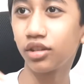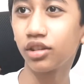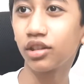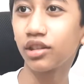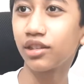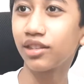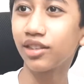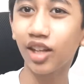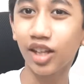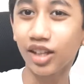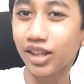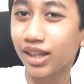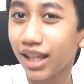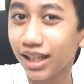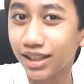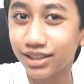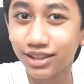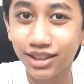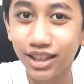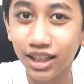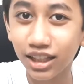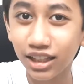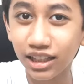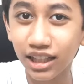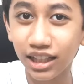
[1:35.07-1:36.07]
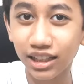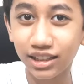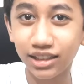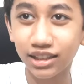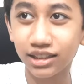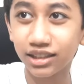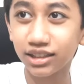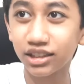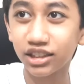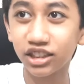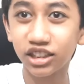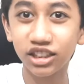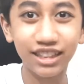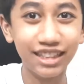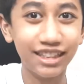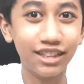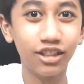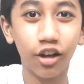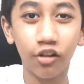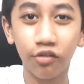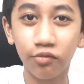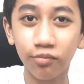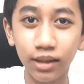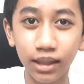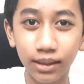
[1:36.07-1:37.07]
not as thin as a sheet
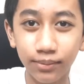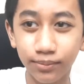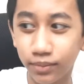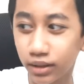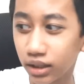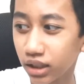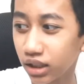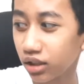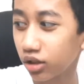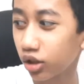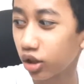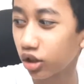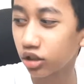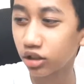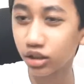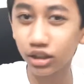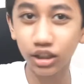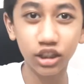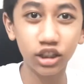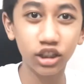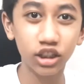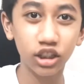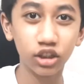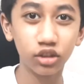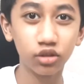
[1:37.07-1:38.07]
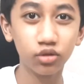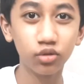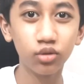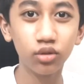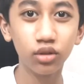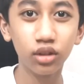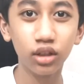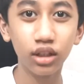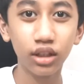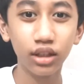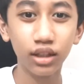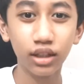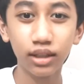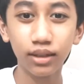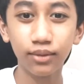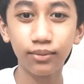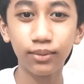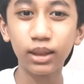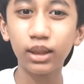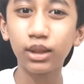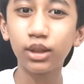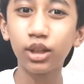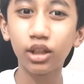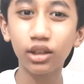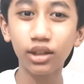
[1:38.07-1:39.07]
of paper or tissue,
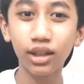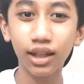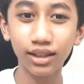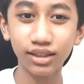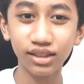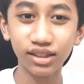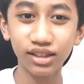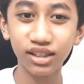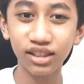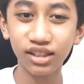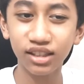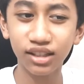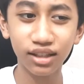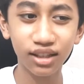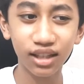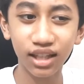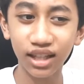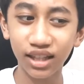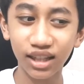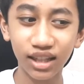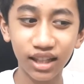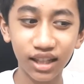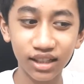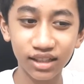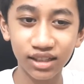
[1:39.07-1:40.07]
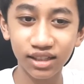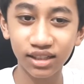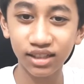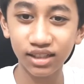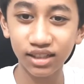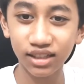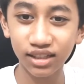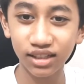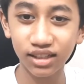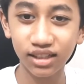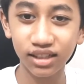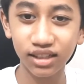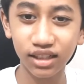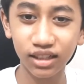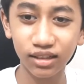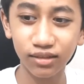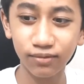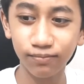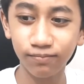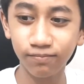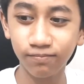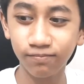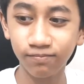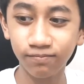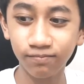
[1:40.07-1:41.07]
but not as thin as a
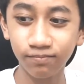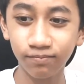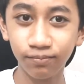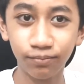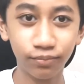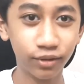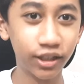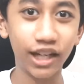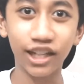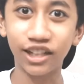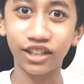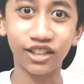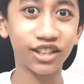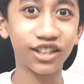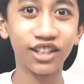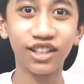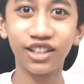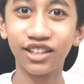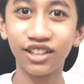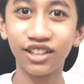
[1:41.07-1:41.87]
brick.